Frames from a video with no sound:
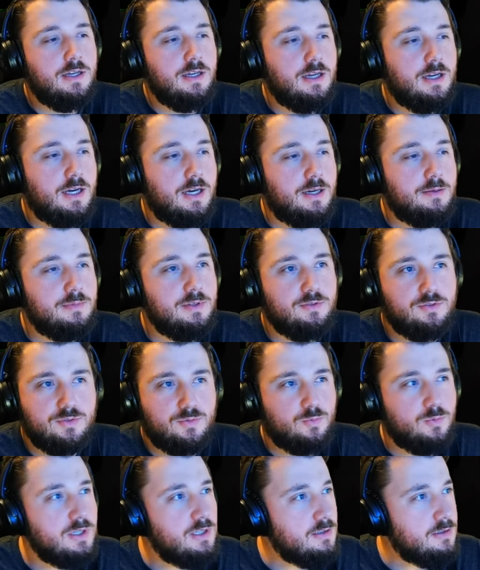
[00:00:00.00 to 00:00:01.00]
It was
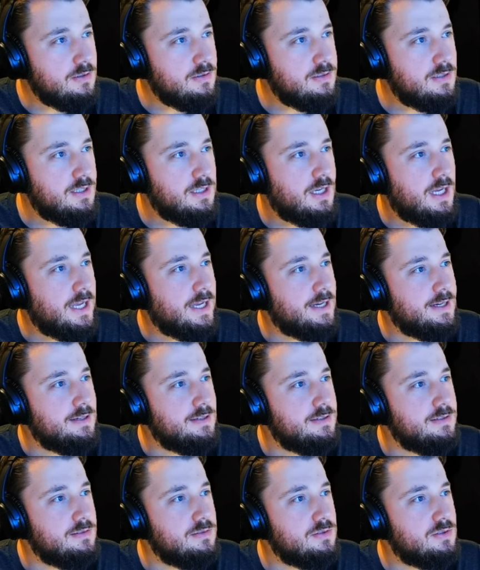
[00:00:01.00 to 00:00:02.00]
weird,
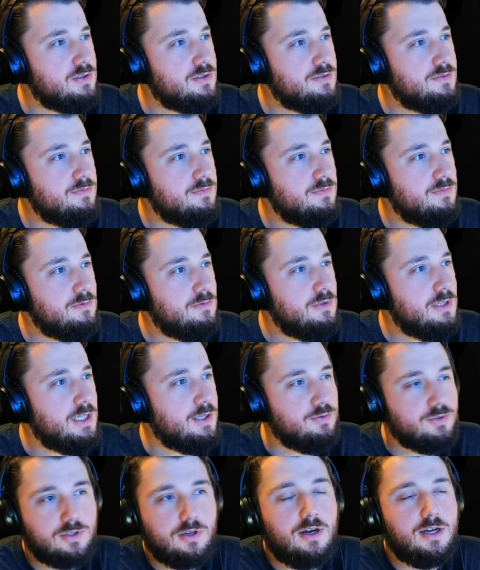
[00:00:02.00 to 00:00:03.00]
and it
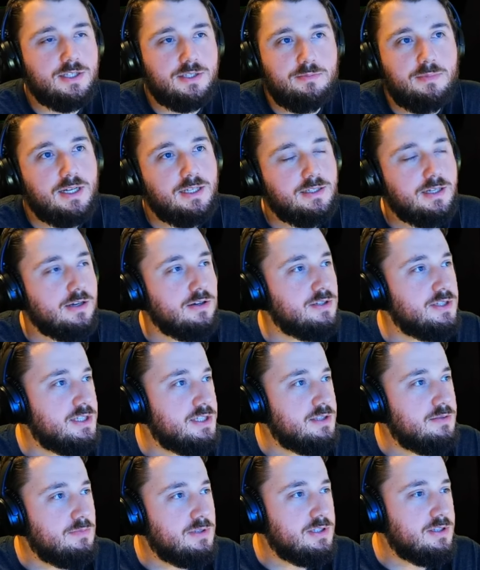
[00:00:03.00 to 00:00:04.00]
was causing my entire
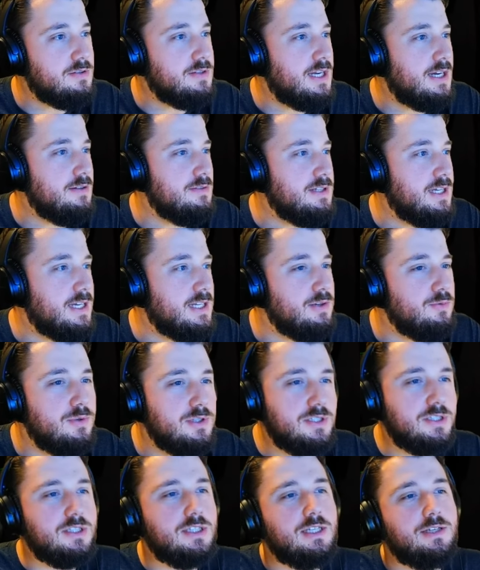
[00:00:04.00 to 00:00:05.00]
system to slow down. And it
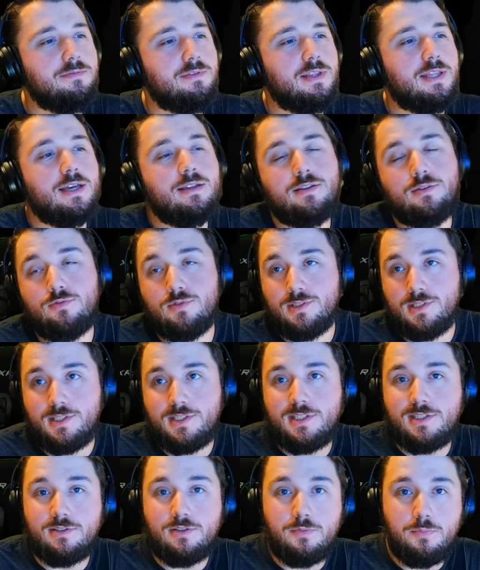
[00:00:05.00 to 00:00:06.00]
wasn't even that there was a
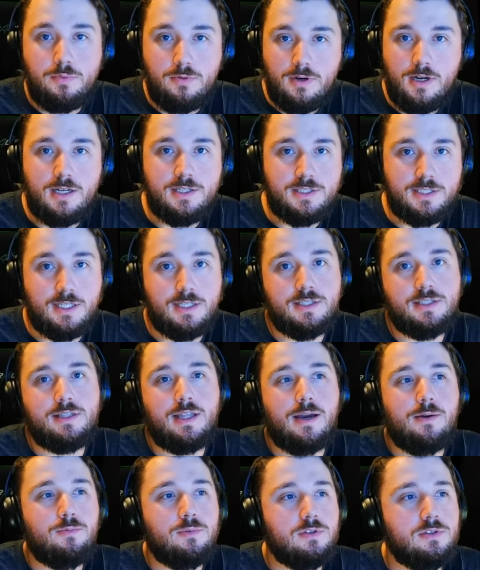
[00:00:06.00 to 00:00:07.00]
single process
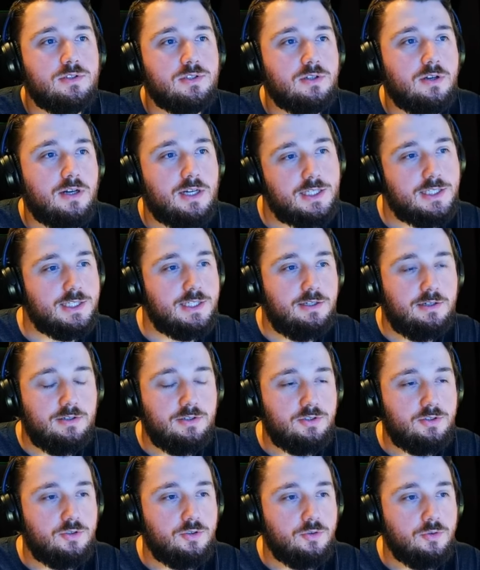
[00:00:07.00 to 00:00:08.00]
that was causing it
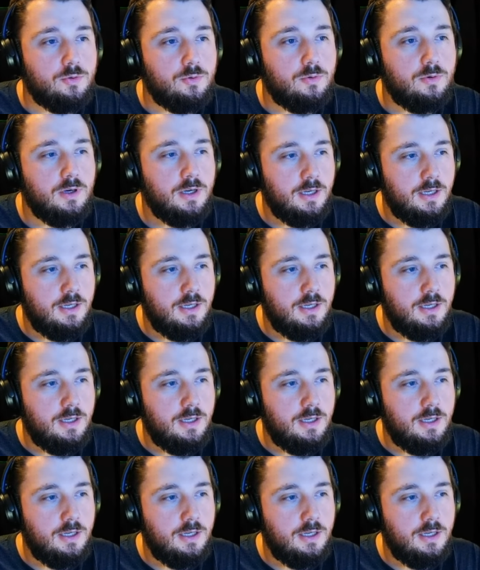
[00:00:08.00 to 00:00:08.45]
to